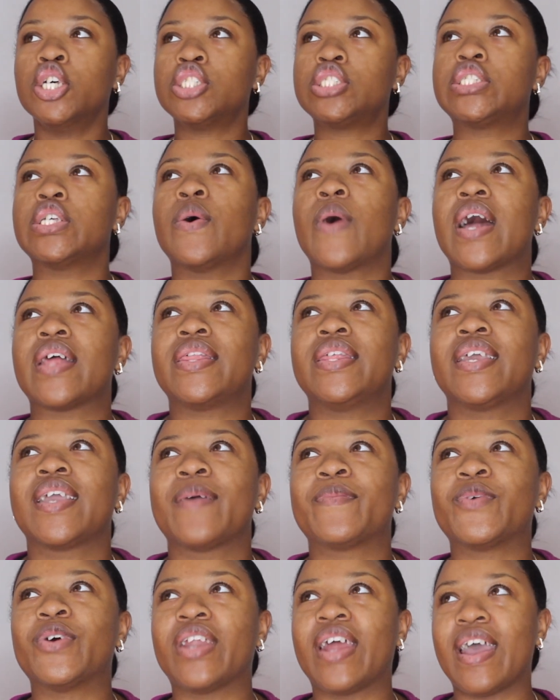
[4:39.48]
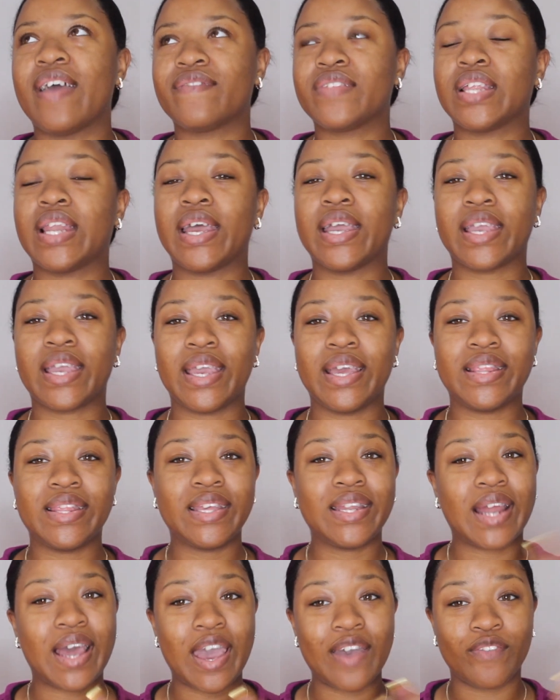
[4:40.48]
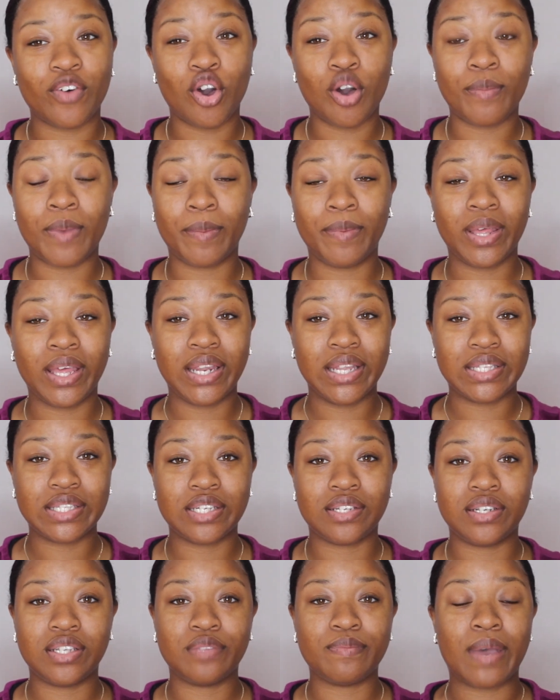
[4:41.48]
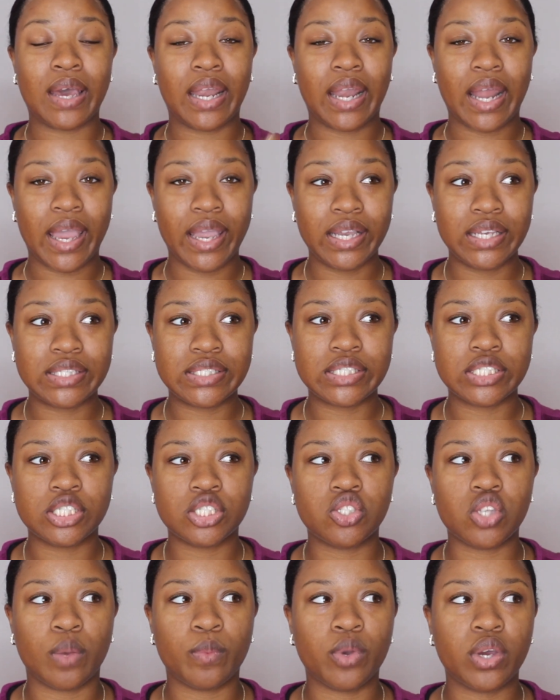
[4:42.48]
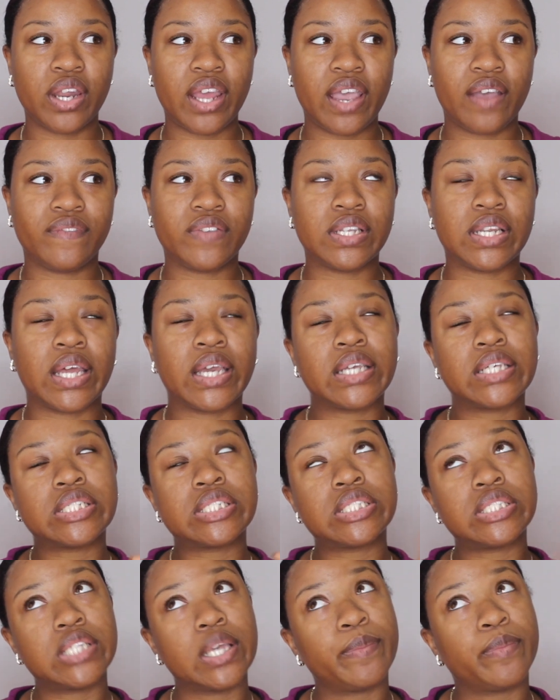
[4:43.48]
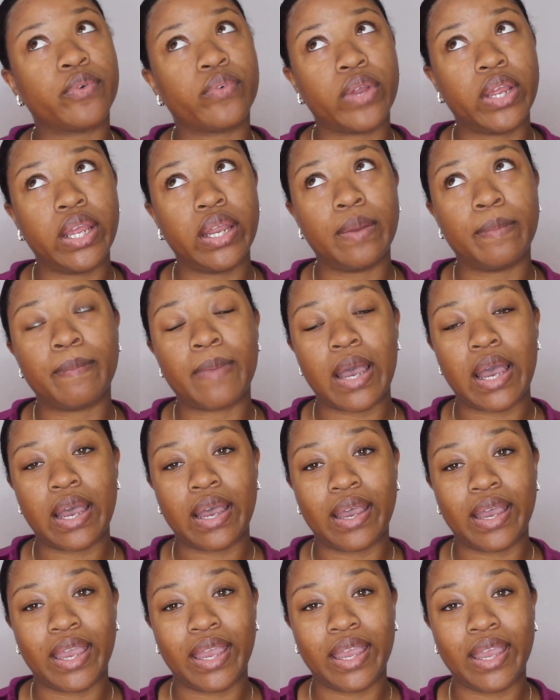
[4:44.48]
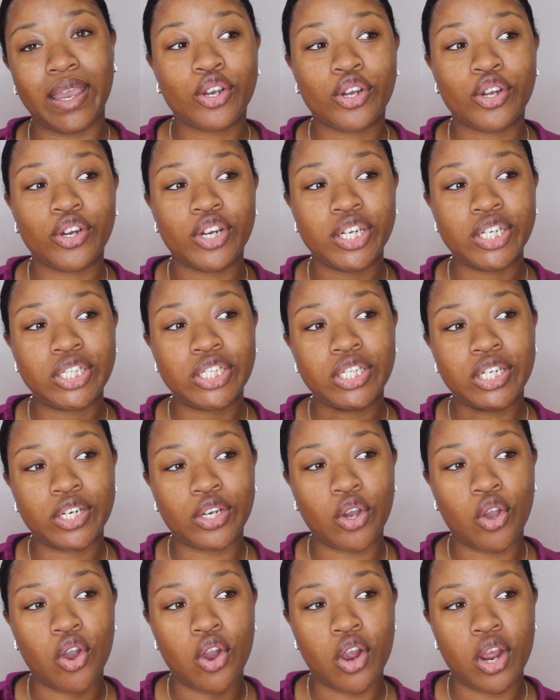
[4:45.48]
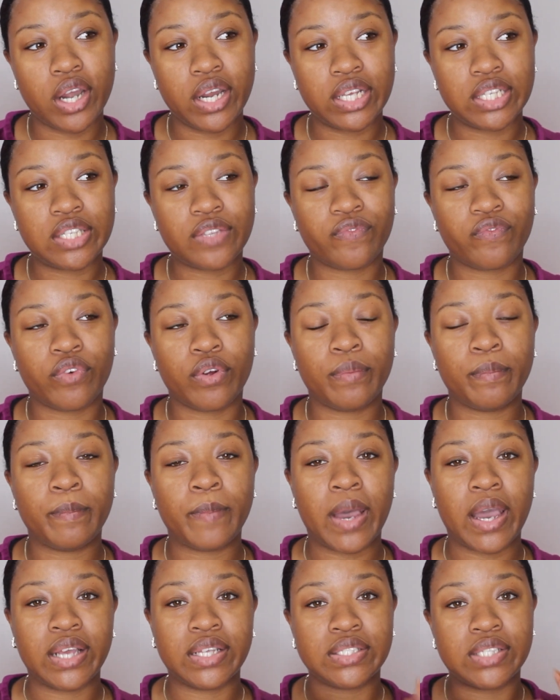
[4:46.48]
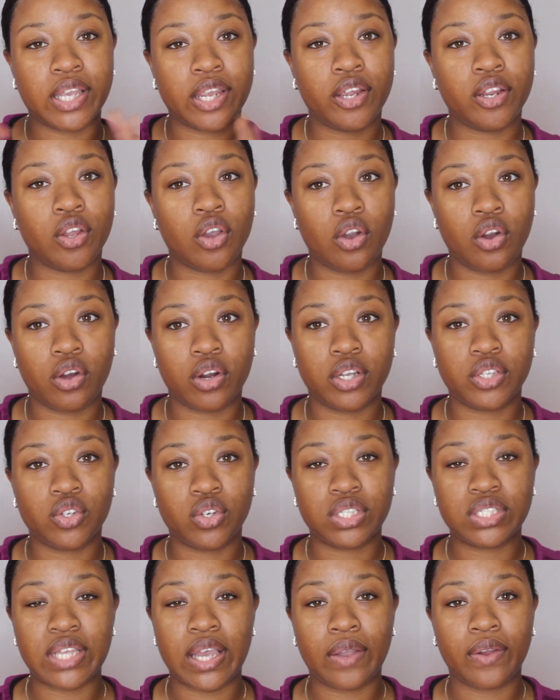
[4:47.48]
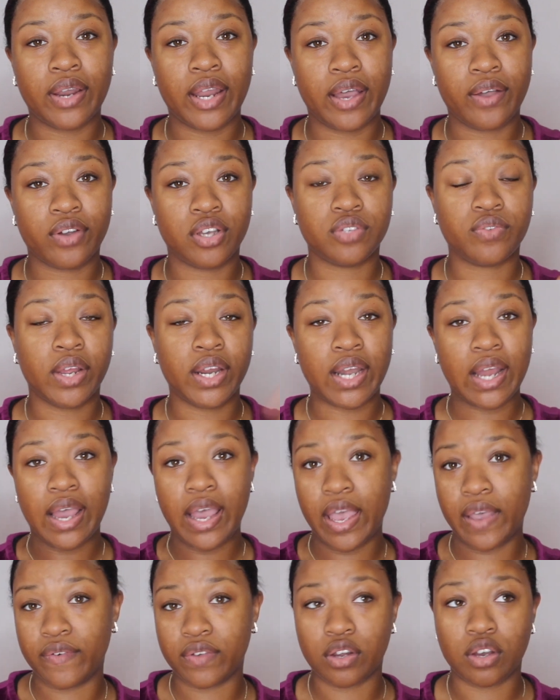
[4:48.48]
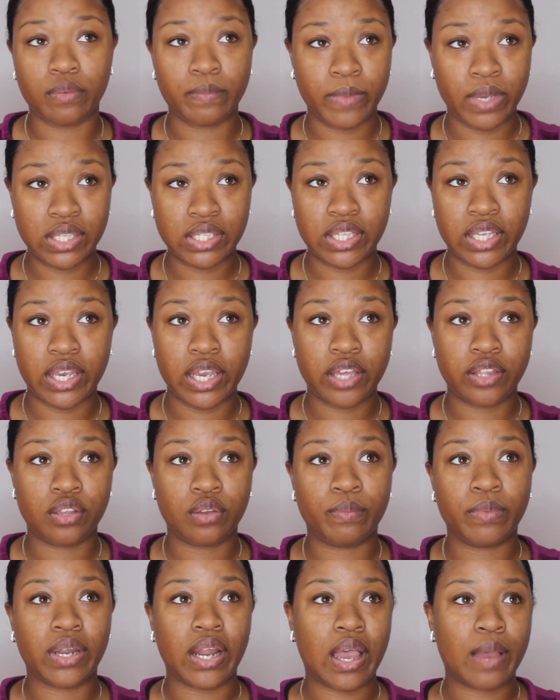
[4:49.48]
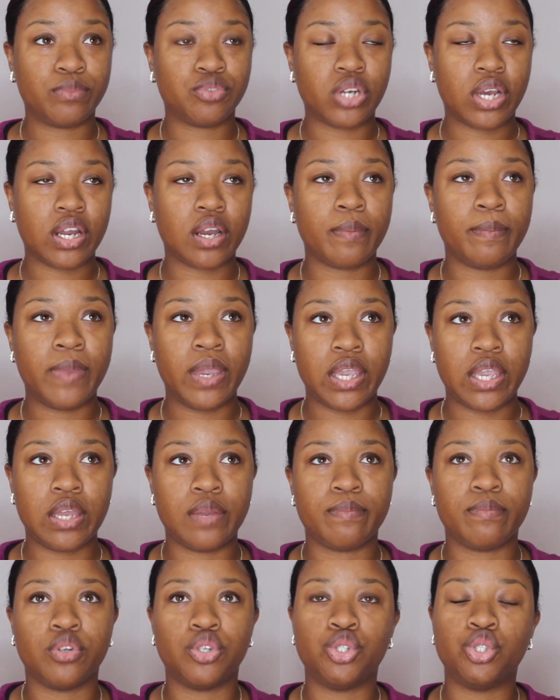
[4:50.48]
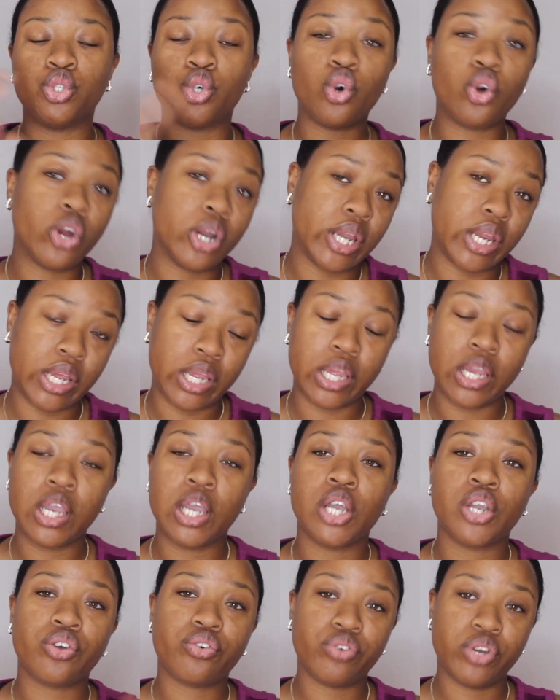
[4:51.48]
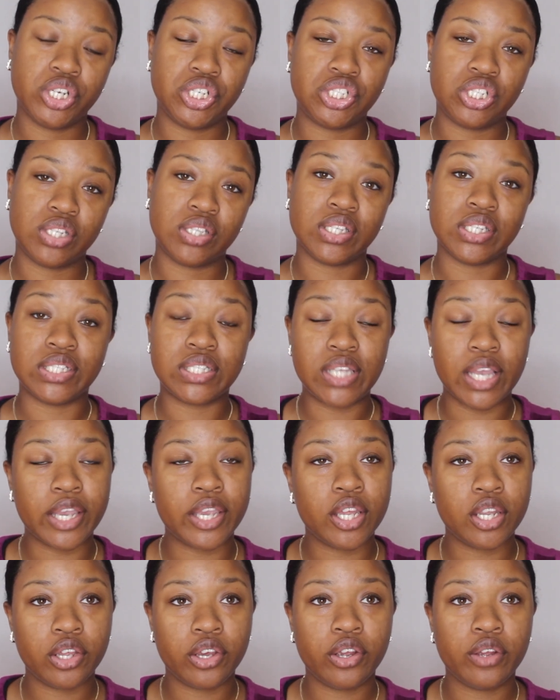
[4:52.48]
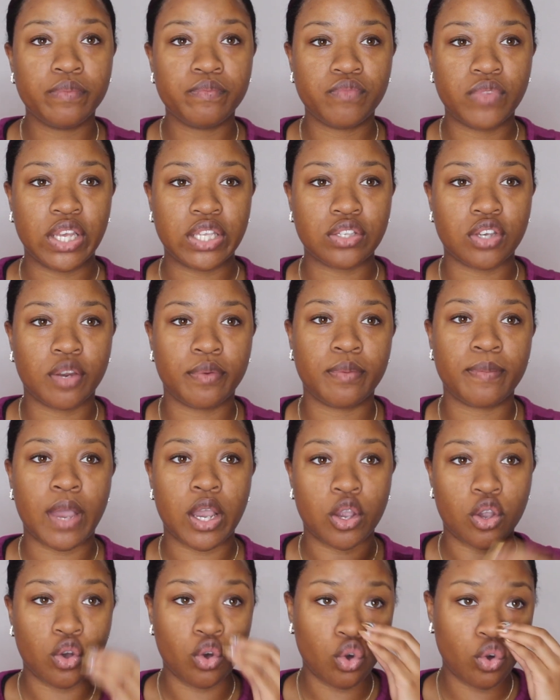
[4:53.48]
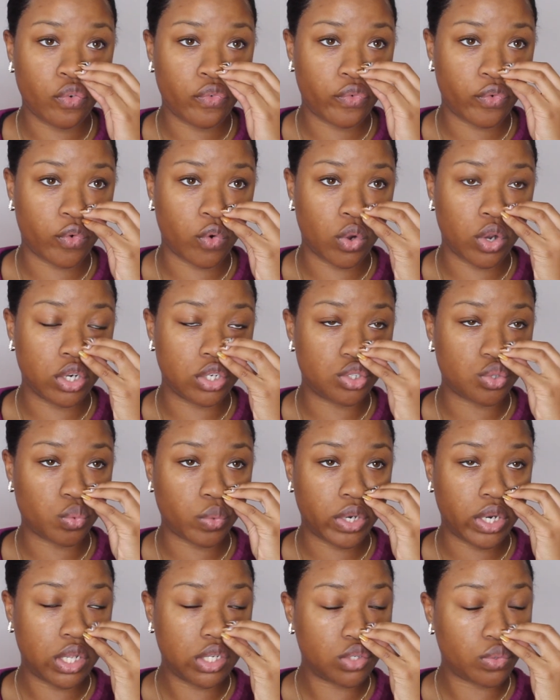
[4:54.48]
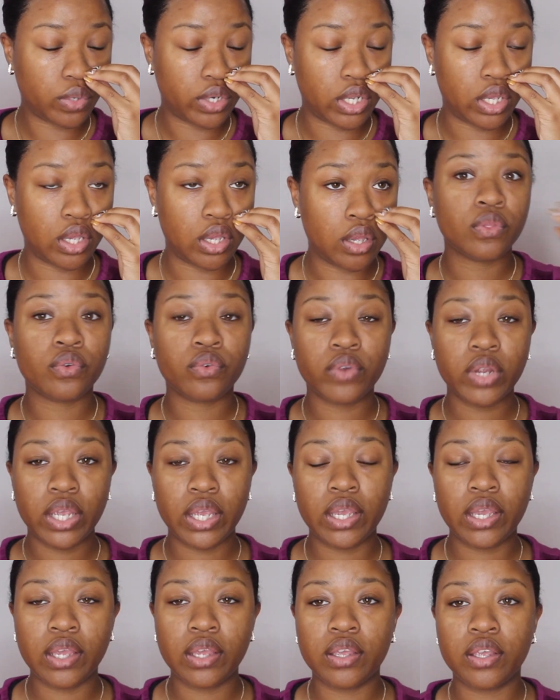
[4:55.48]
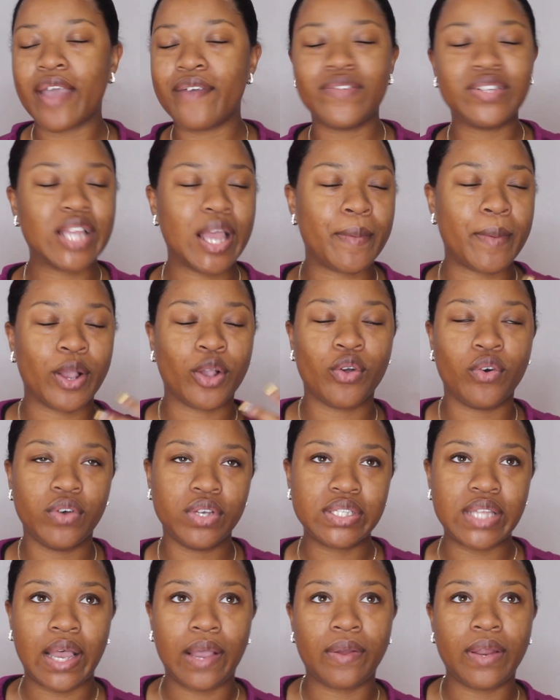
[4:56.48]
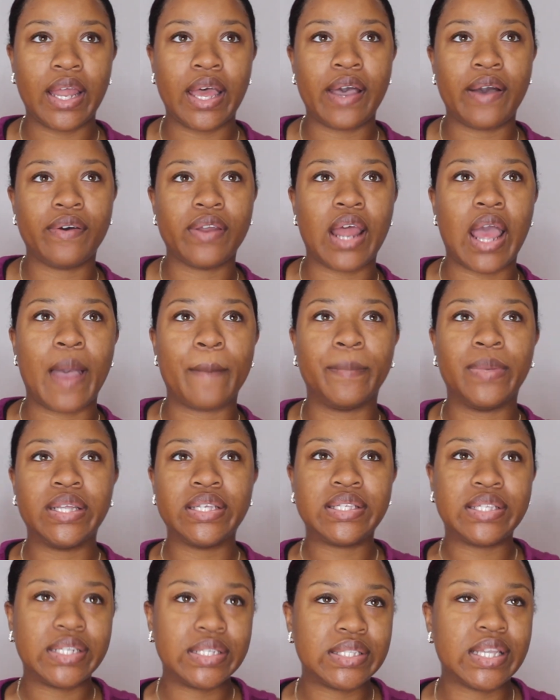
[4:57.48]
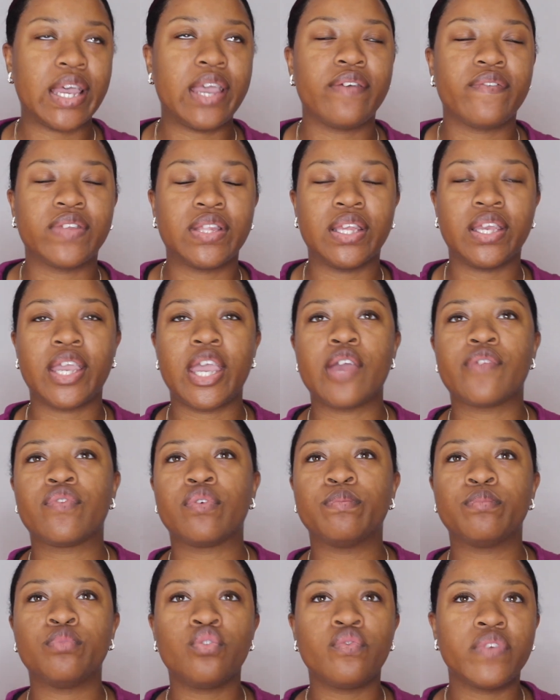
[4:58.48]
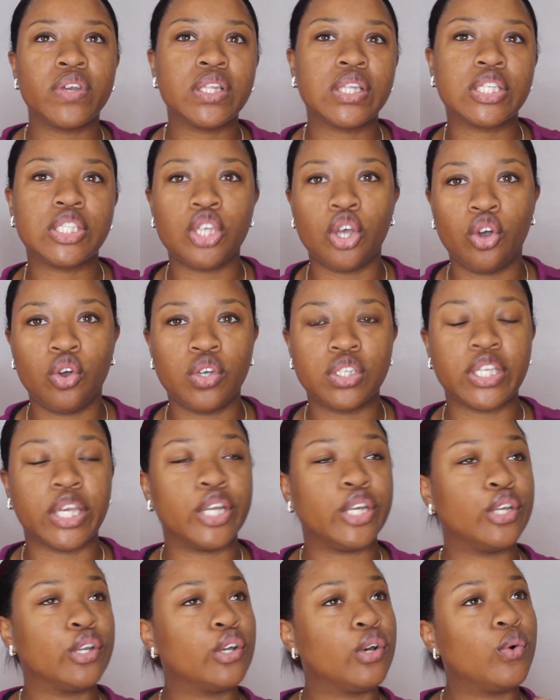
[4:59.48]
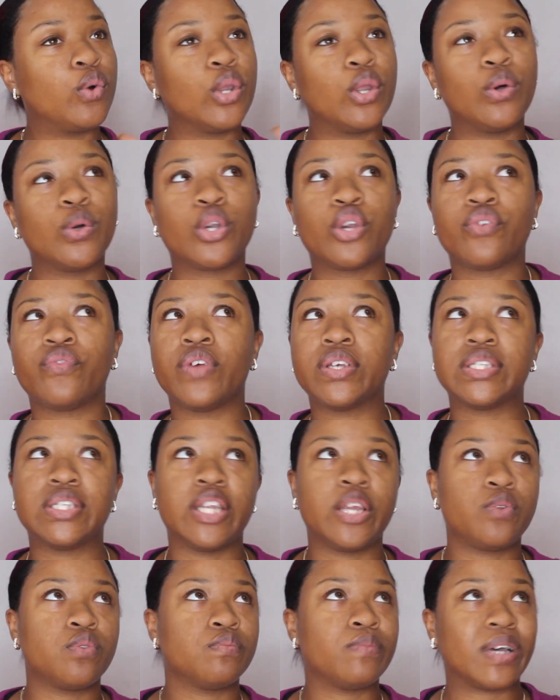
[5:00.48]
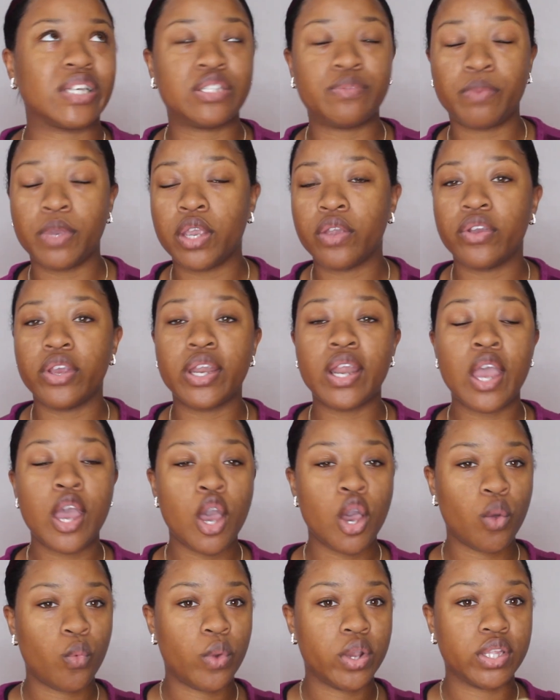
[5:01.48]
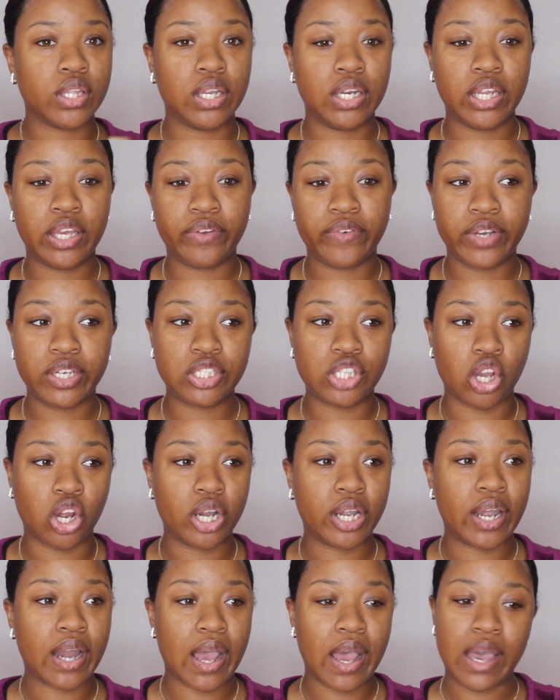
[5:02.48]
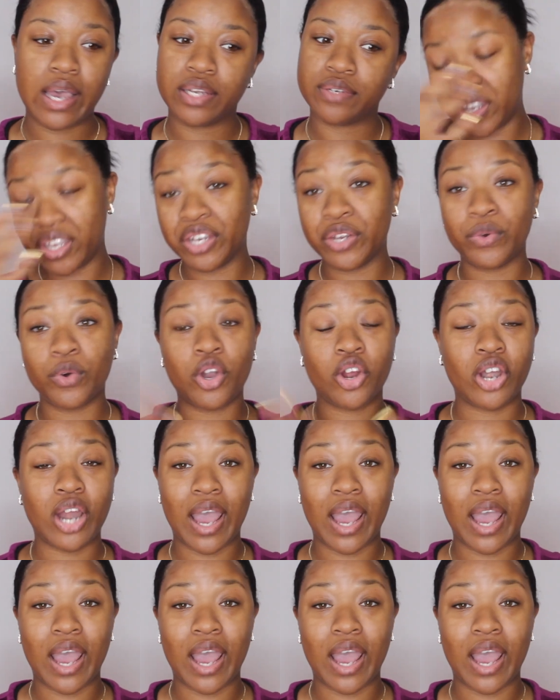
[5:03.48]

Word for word: So I think I'm going to have to like, and then I have all my playlists underneath my likes so I'm gonna have to like separate my Christian artists from my secular artists on SoundCloud because right now I have it all mixed together but I'm trying to make it majority Christian than secular that's gonna be my goal for 2023 every time I go on SoundCloud I'm listening to everything and removing the songs that no longer resonate with my spirit where the lyrics are not you know are